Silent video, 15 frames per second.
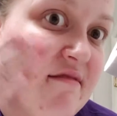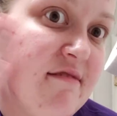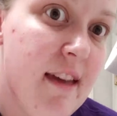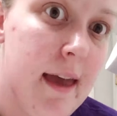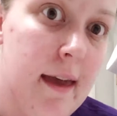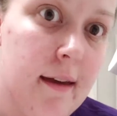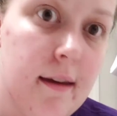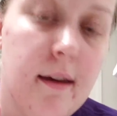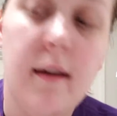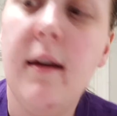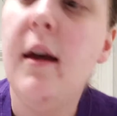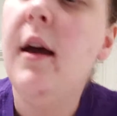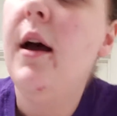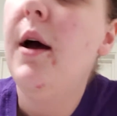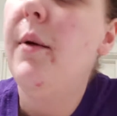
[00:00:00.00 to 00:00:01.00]
thick.
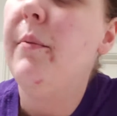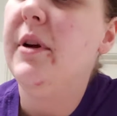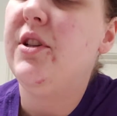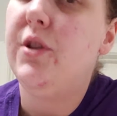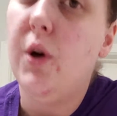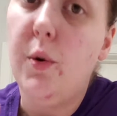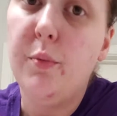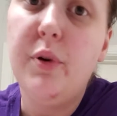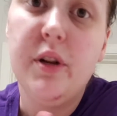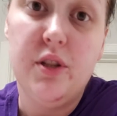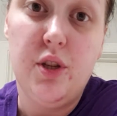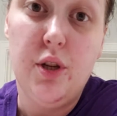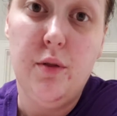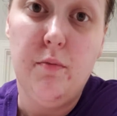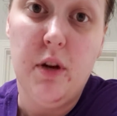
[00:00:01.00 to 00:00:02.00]
But don't put
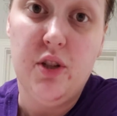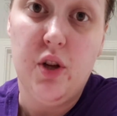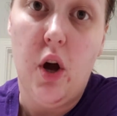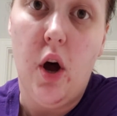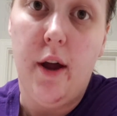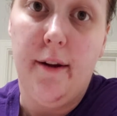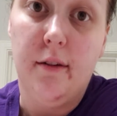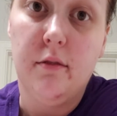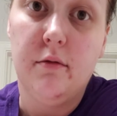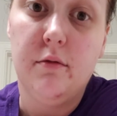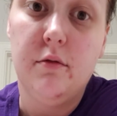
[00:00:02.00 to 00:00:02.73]
too much on.